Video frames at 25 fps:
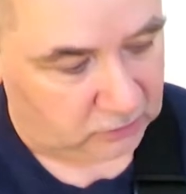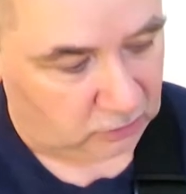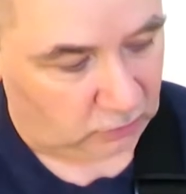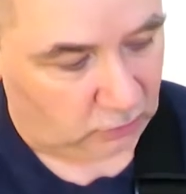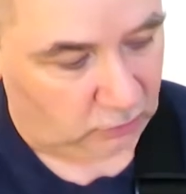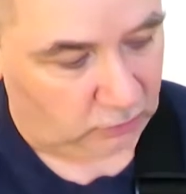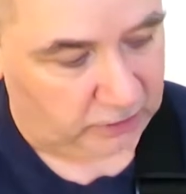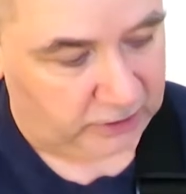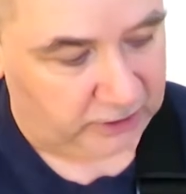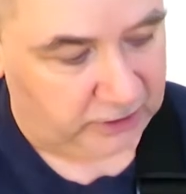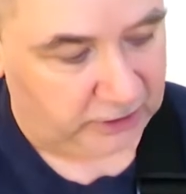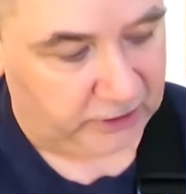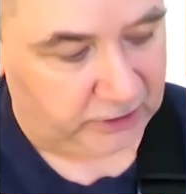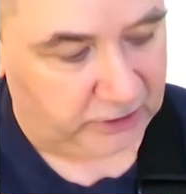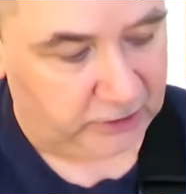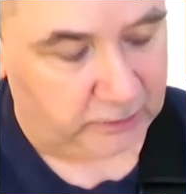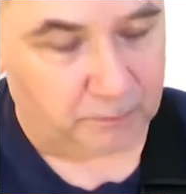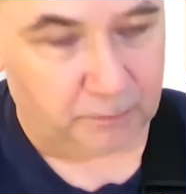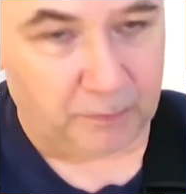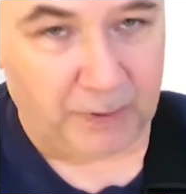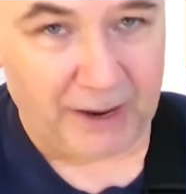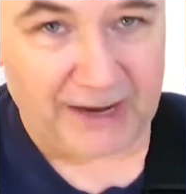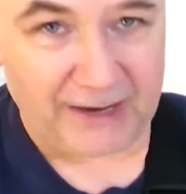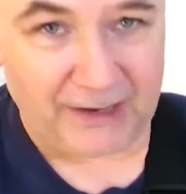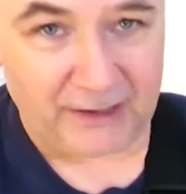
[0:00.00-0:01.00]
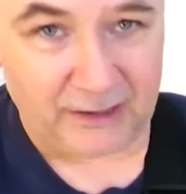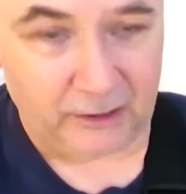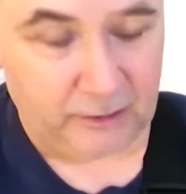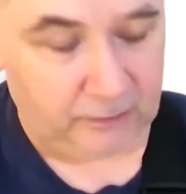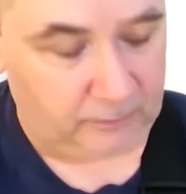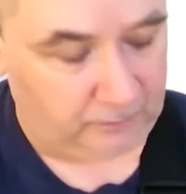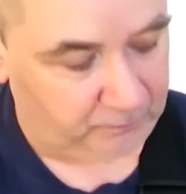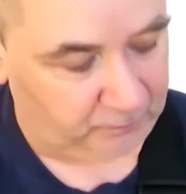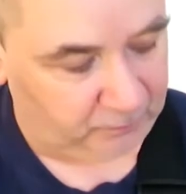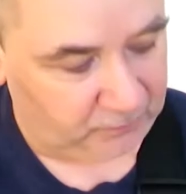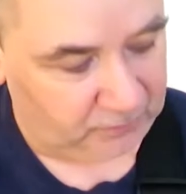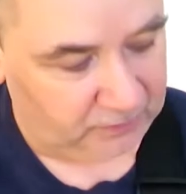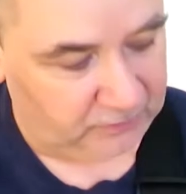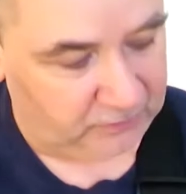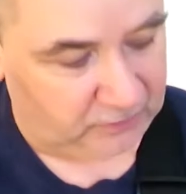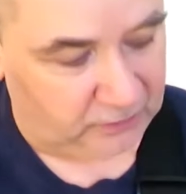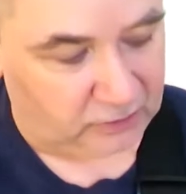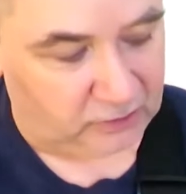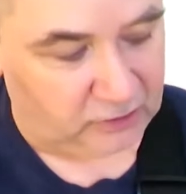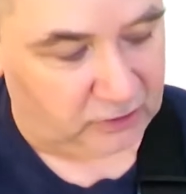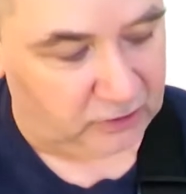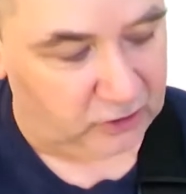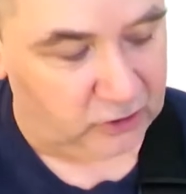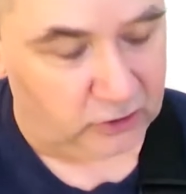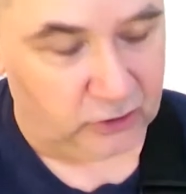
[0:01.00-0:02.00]
So here you'd bend the
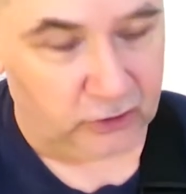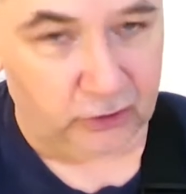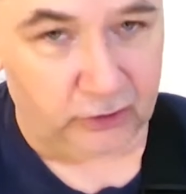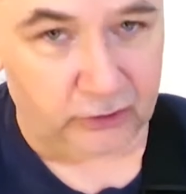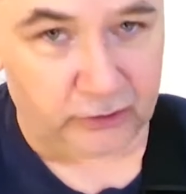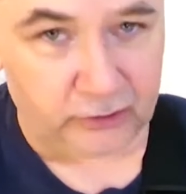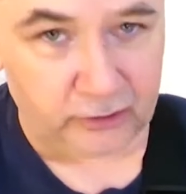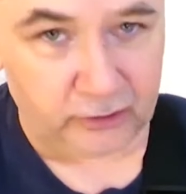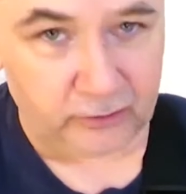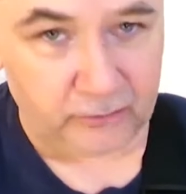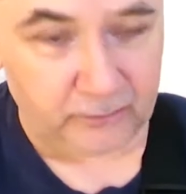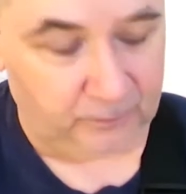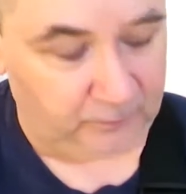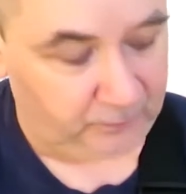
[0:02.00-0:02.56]
3rd